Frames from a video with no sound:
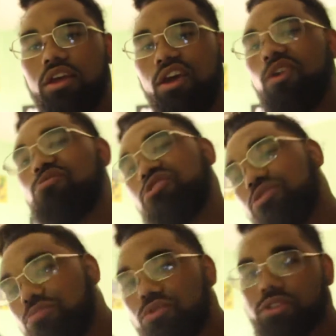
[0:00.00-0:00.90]
with
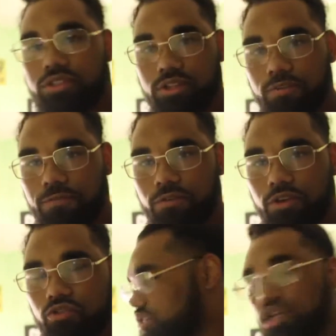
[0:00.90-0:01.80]
some more stuff
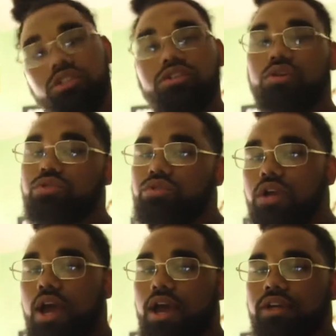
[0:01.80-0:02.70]
for you. Just showed you
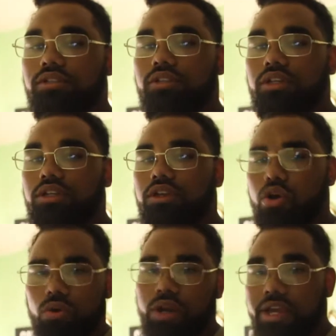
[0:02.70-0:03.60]
guys the
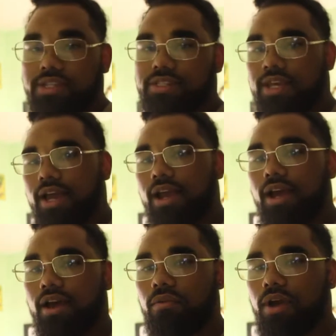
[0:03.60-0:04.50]
coder intake I
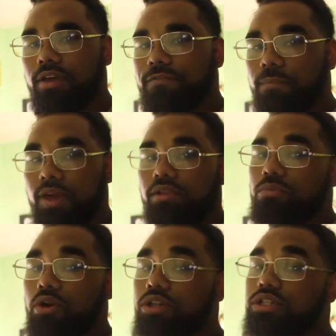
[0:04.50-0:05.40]
got, right, from
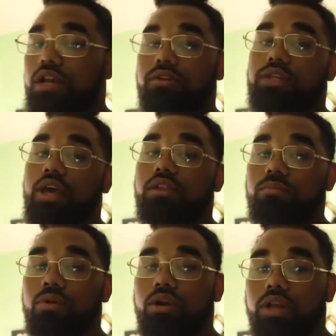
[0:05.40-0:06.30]
LMR. Shout out to
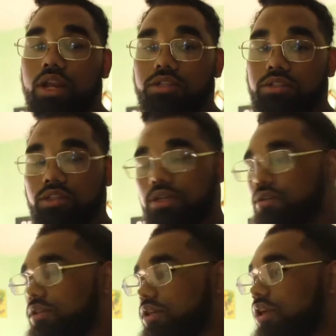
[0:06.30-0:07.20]
LMR. That is
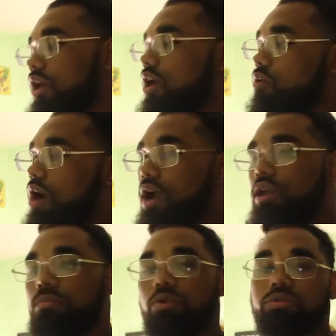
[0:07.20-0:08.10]
literally where I
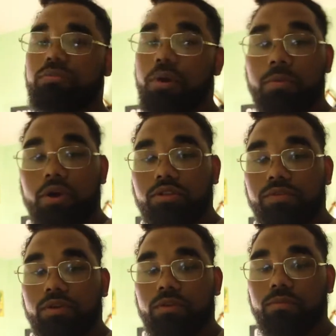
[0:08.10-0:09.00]
get most of my parts
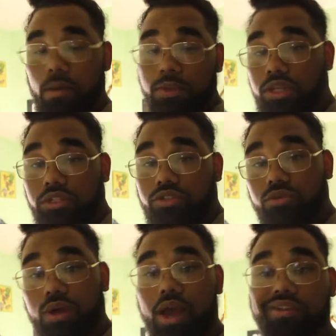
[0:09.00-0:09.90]
from. I'm gonna let
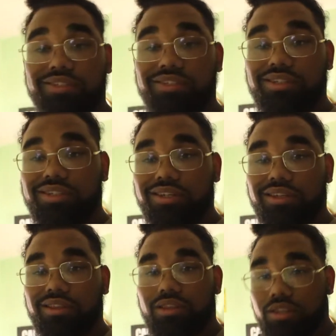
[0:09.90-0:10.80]
you guys see
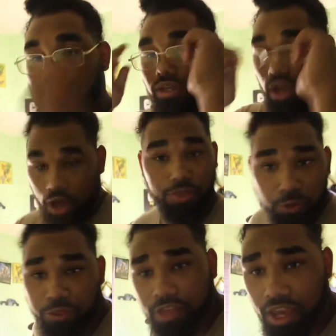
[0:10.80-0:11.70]
the
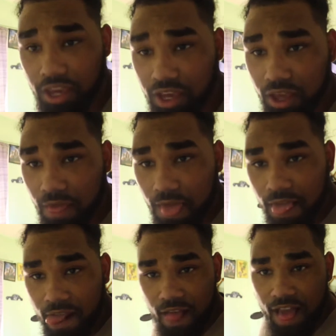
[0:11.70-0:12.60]
other thing
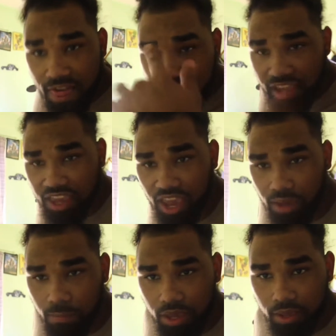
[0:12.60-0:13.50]
that
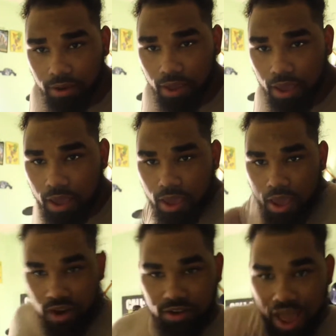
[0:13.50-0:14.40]
came in
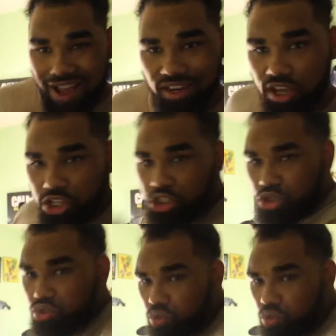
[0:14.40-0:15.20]
not too